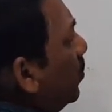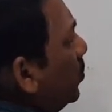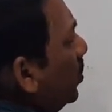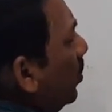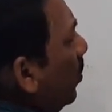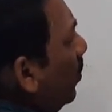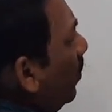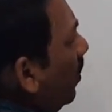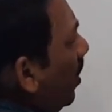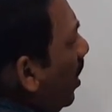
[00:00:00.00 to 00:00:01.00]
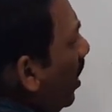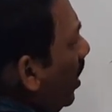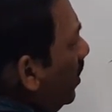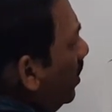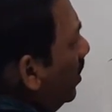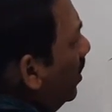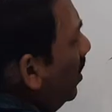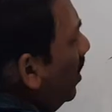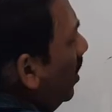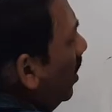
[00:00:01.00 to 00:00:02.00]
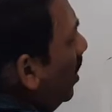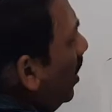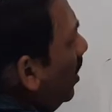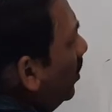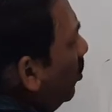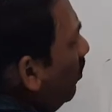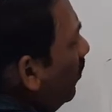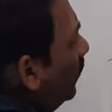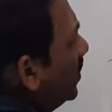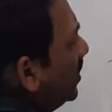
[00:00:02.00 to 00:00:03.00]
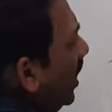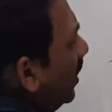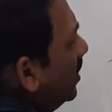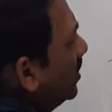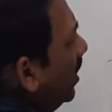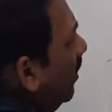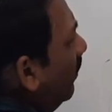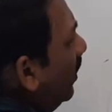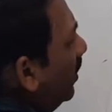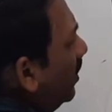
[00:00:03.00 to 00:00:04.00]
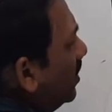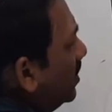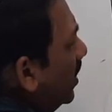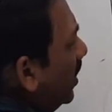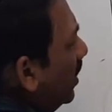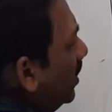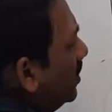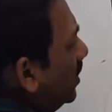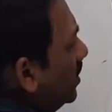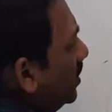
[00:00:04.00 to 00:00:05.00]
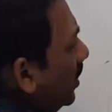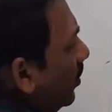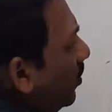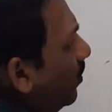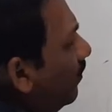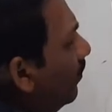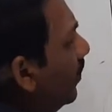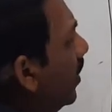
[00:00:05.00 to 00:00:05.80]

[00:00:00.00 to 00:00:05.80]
q0 and current top of the stack is having say z0,